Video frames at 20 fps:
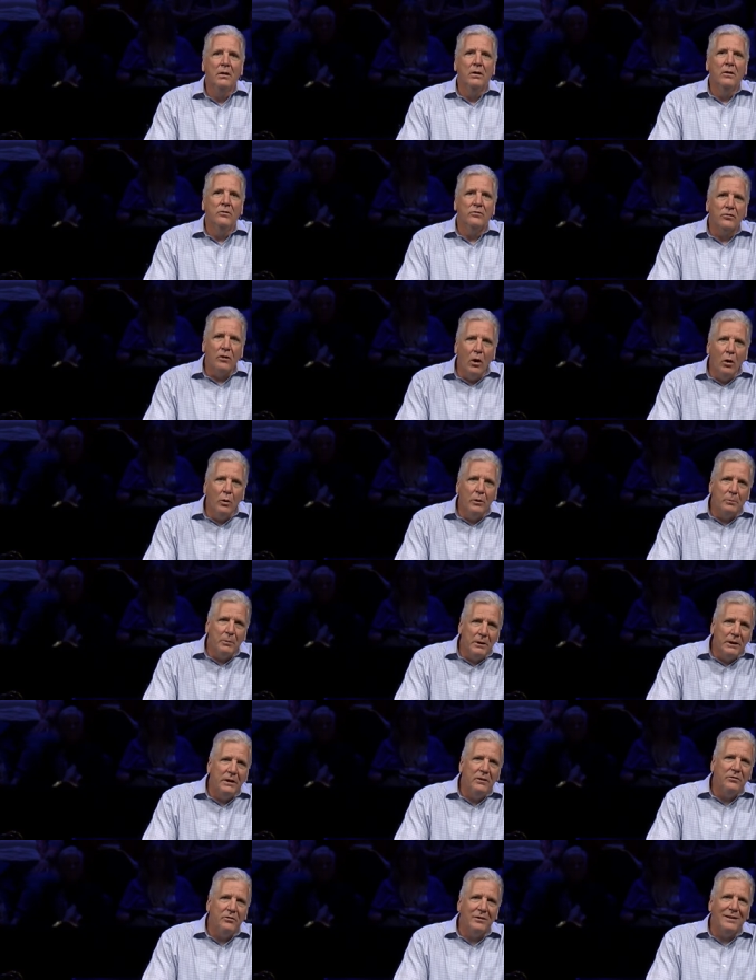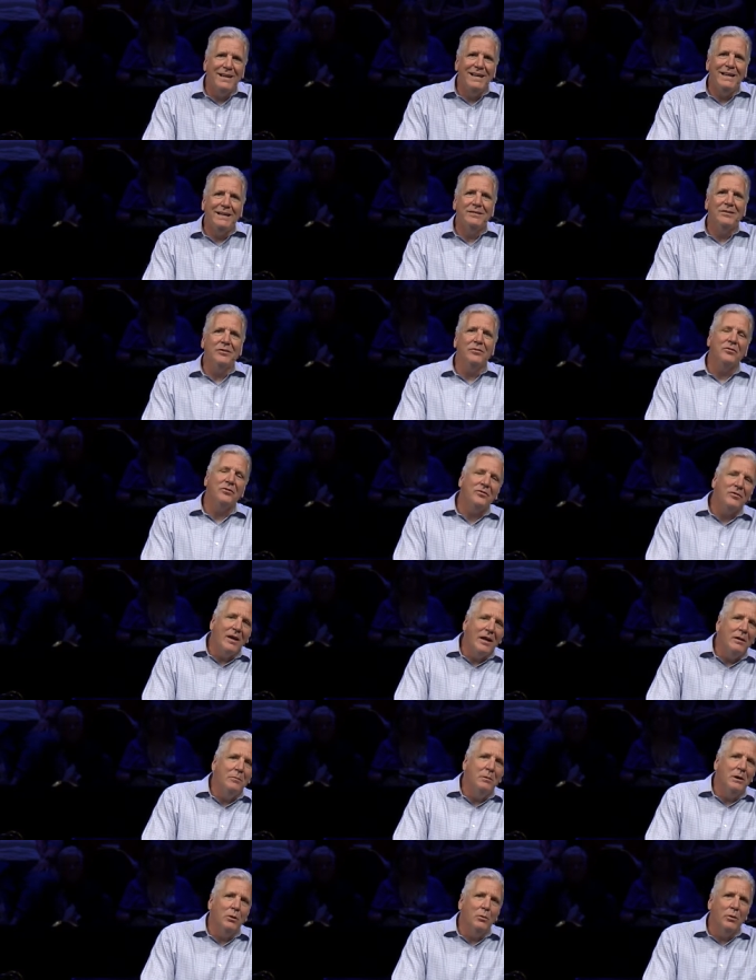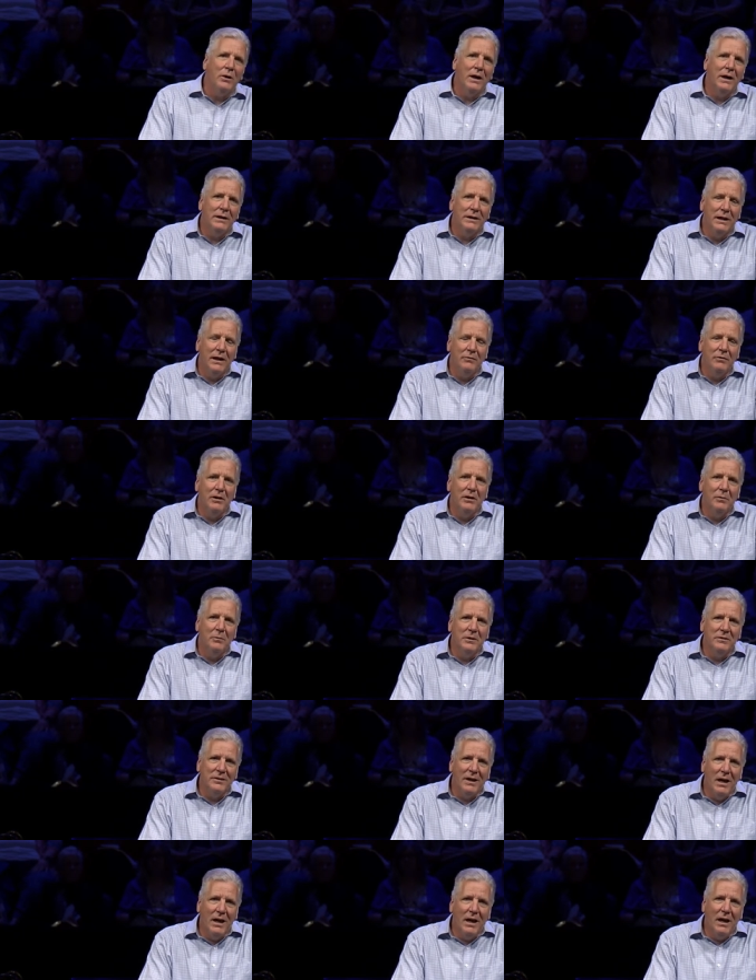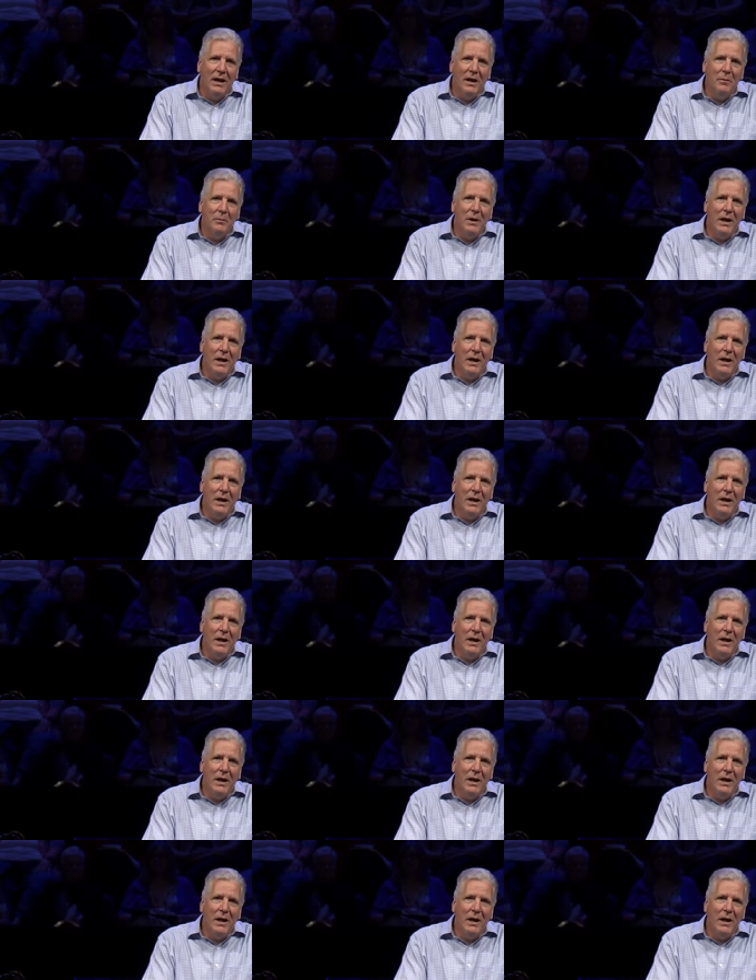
So it pleased the king to send me when I had given him a time,